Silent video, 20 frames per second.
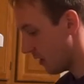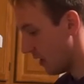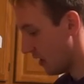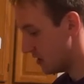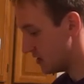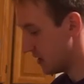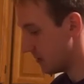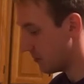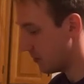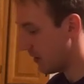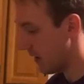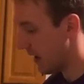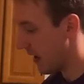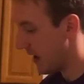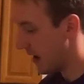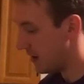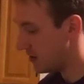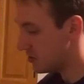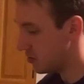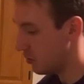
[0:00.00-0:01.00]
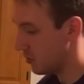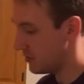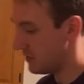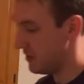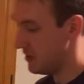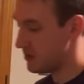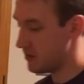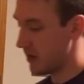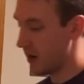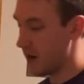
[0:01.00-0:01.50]
is I'm going to add, so what
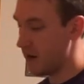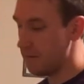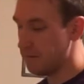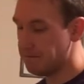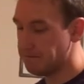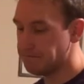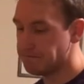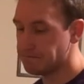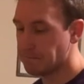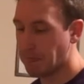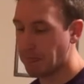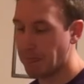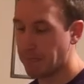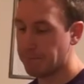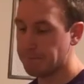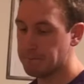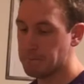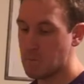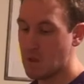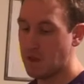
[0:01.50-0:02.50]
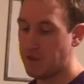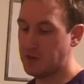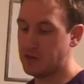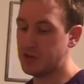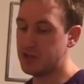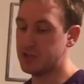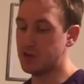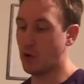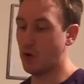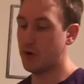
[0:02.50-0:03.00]
these are
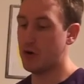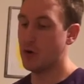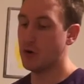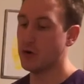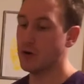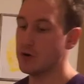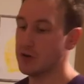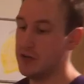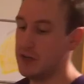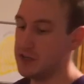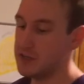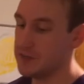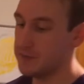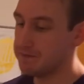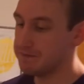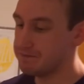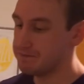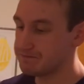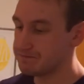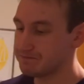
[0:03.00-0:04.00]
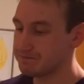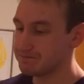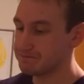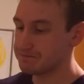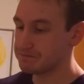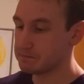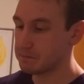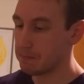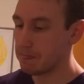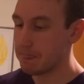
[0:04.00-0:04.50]
just Oreo cookies,
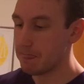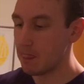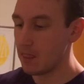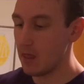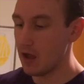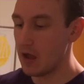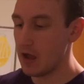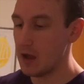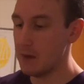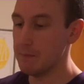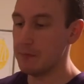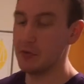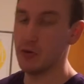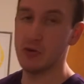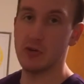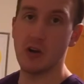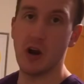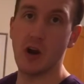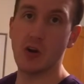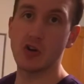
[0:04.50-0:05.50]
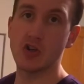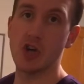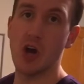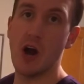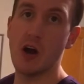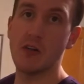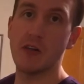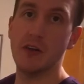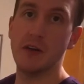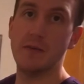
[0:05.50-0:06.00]
but they're dark
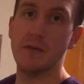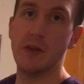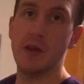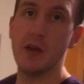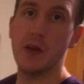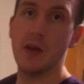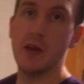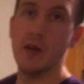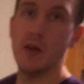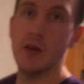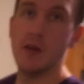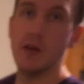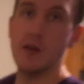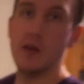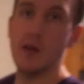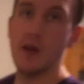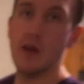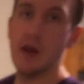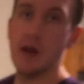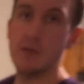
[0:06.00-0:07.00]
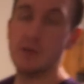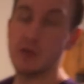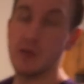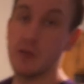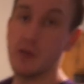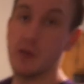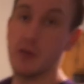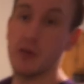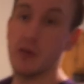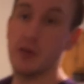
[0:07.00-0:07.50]
chocolate. So
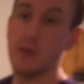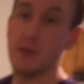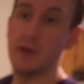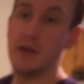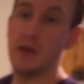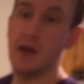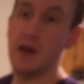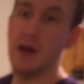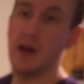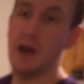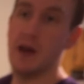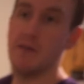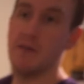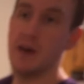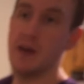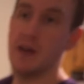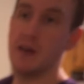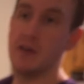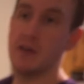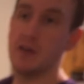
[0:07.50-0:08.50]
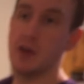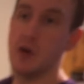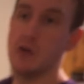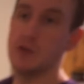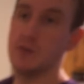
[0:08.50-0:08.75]
they're a little bit, I find it goes